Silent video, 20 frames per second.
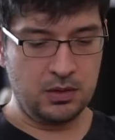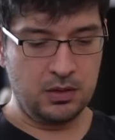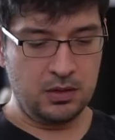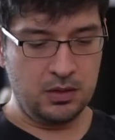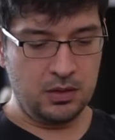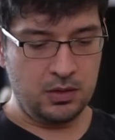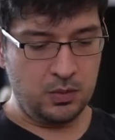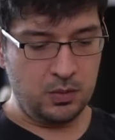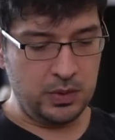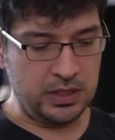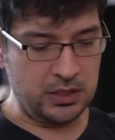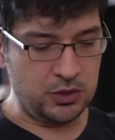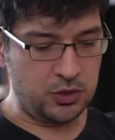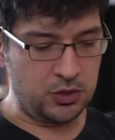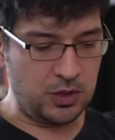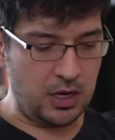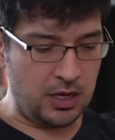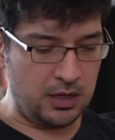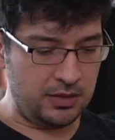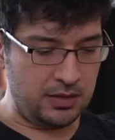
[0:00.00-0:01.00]
We can
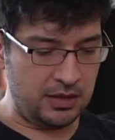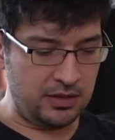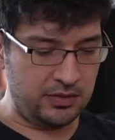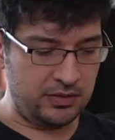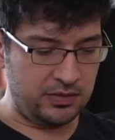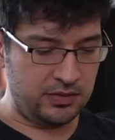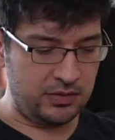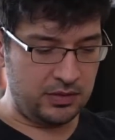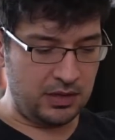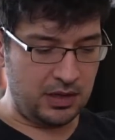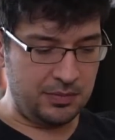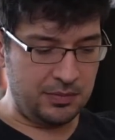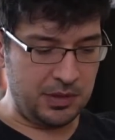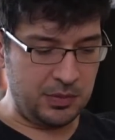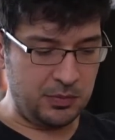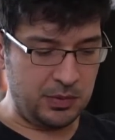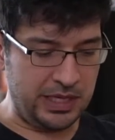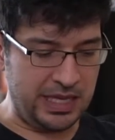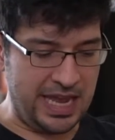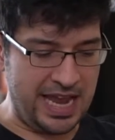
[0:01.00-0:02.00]
draw this. I mean,
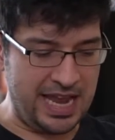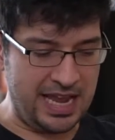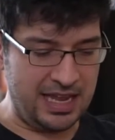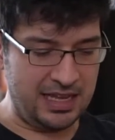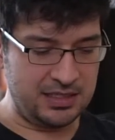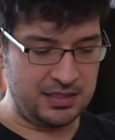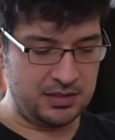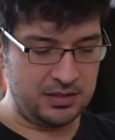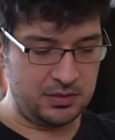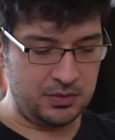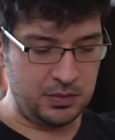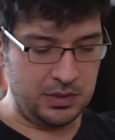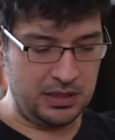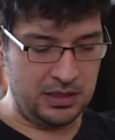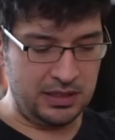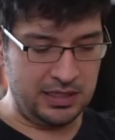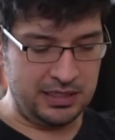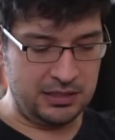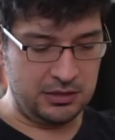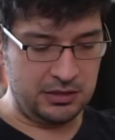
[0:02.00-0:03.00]
we
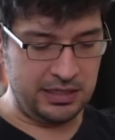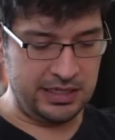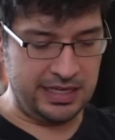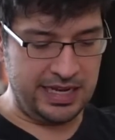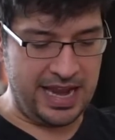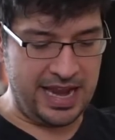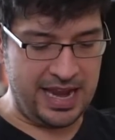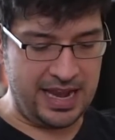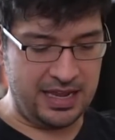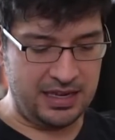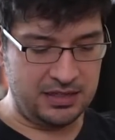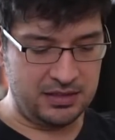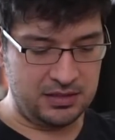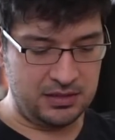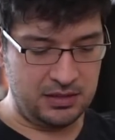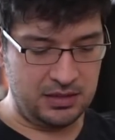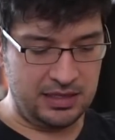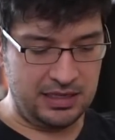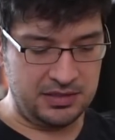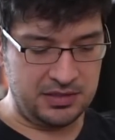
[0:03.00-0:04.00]
literally can't
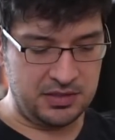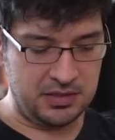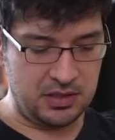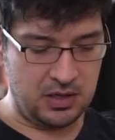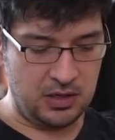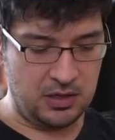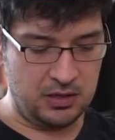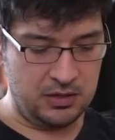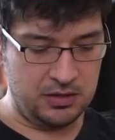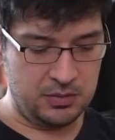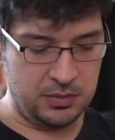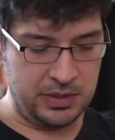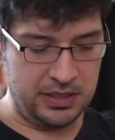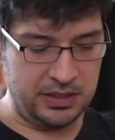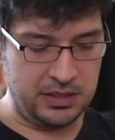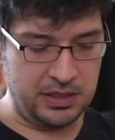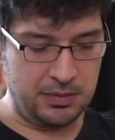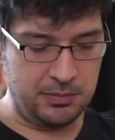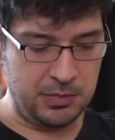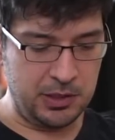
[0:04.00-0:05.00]
list all the real
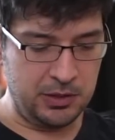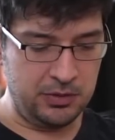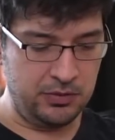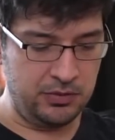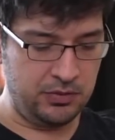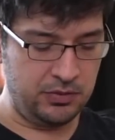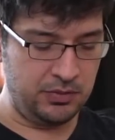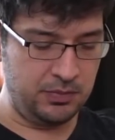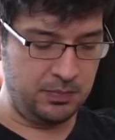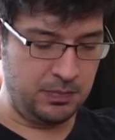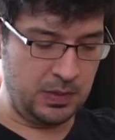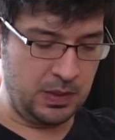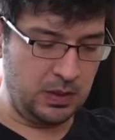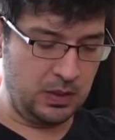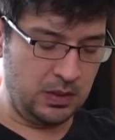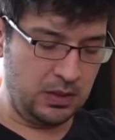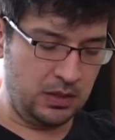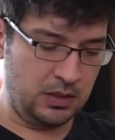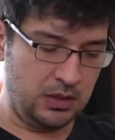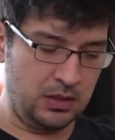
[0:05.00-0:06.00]
numbers.
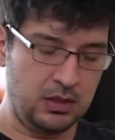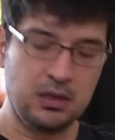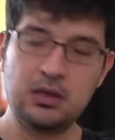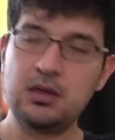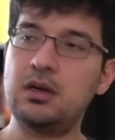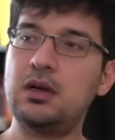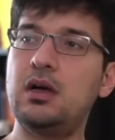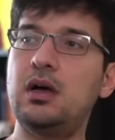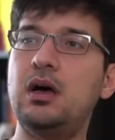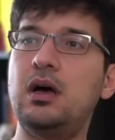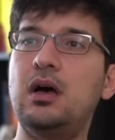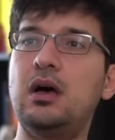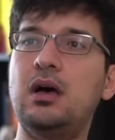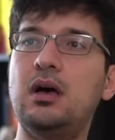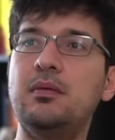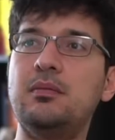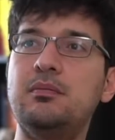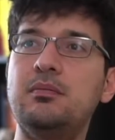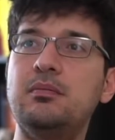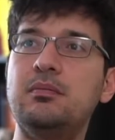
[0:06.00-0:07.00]

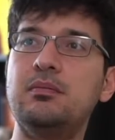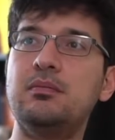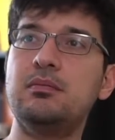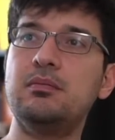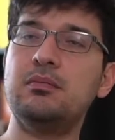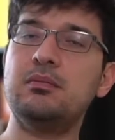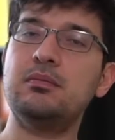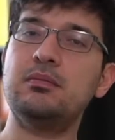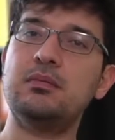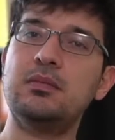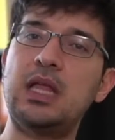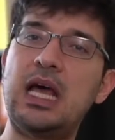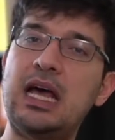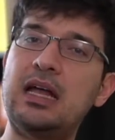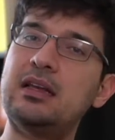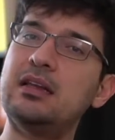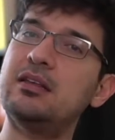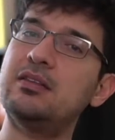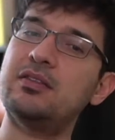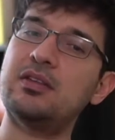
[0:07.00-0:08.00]

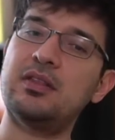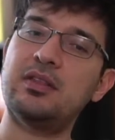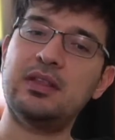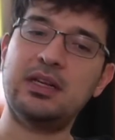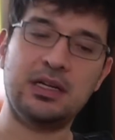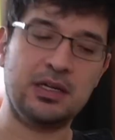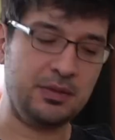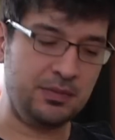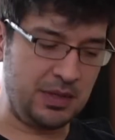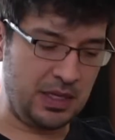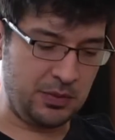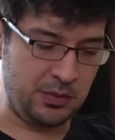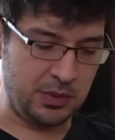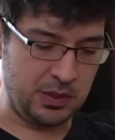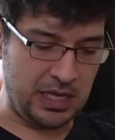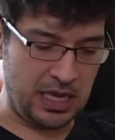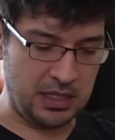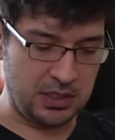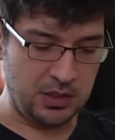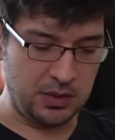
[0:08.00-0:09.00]
That is a theorem that we'll
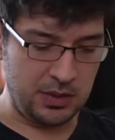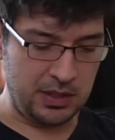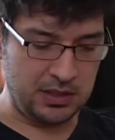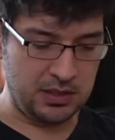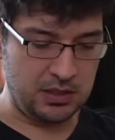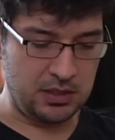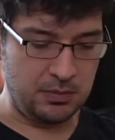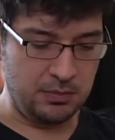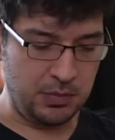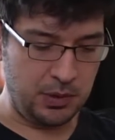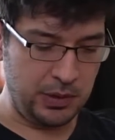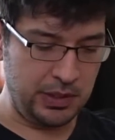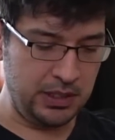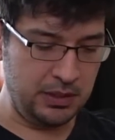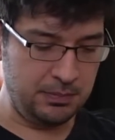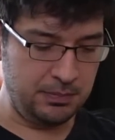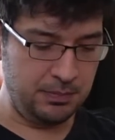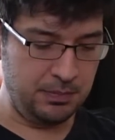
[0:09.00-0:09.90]
get to at some point.